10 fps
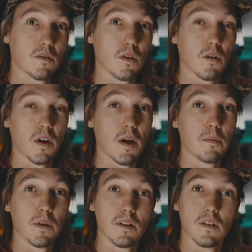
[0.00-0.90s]
grown
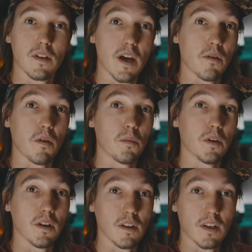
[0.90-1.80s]
up in
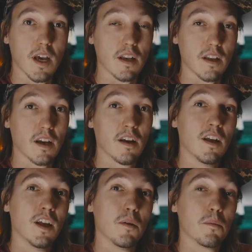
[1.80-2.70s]
Nairobi in Kenya.
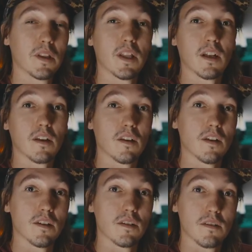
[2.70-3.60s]
But then
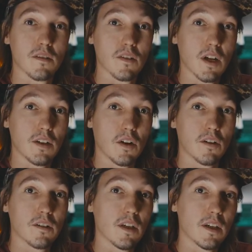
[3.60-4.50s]
his
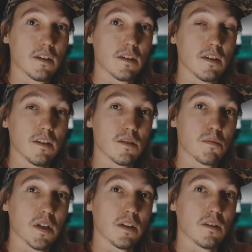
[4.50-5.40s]
adult years, he
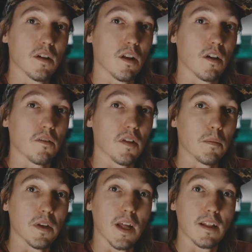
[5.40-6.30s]
spent a lot of
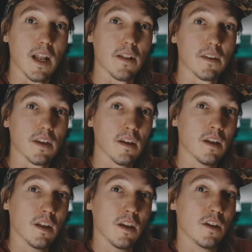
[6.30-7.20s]
them in Atlanta.
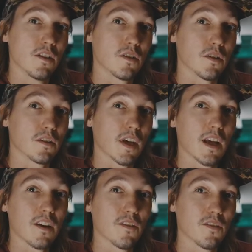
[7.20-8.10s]
So it's
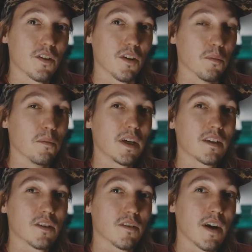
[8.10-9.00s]
kind of, you know, a
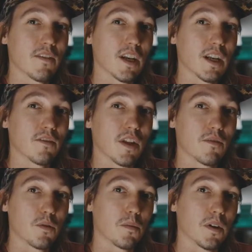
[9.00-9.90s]
mix of having lived
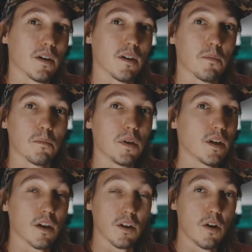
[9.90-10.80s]
everywhere and
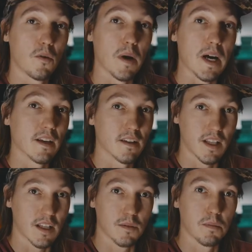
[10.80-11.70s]
being a nomad.
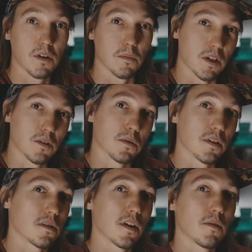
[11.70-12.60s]
And that's pretty much what
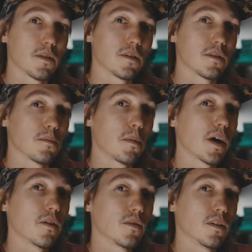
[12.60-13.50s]
the series is
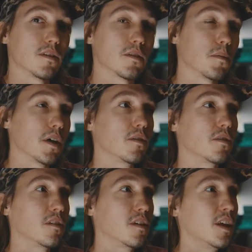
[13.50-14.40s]
about. It's
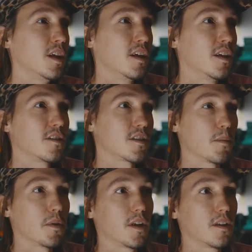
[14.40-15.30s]
about
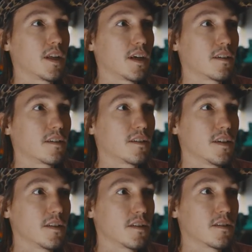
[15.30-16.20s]
somebody that
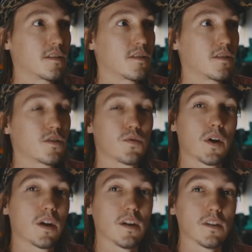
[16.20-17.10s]
is
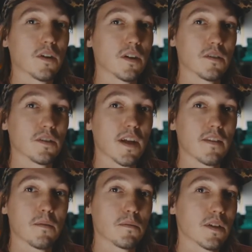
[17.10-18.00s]
struggling to
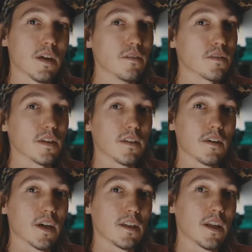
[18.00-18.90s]
understand themselves and
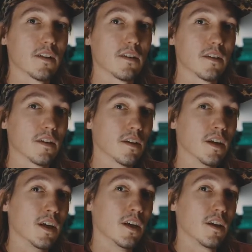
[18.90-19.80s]
their identity
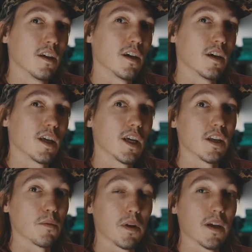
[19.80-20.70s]

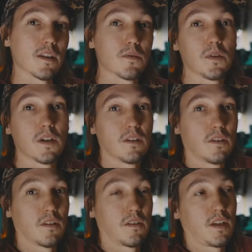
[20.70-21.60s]
in a place where,
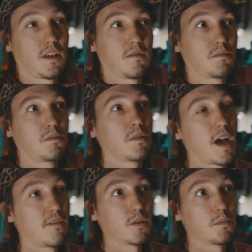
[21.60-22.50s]
you know, they
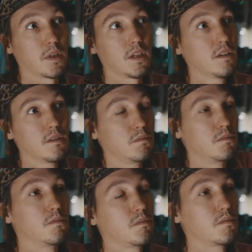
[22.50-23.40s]
haven't been
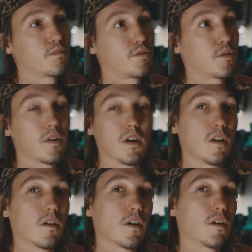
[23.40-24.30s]
for a
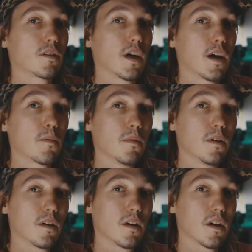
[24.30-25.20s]
long, long time,
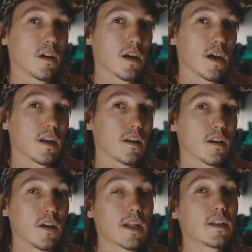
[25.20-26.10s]
and
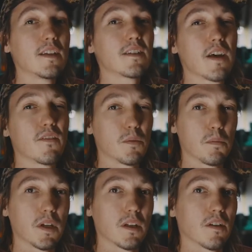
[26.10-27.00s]
at least
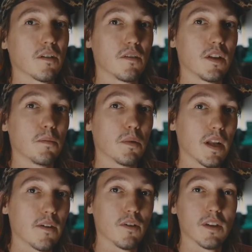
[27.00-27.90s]
haven't been on a deeper
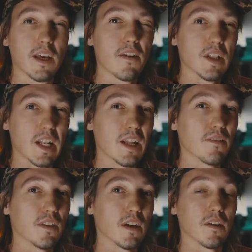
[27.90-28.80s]
level. They haven't
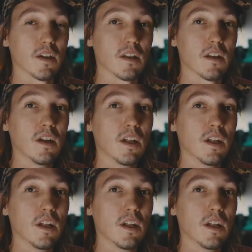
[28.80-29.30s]
lived there and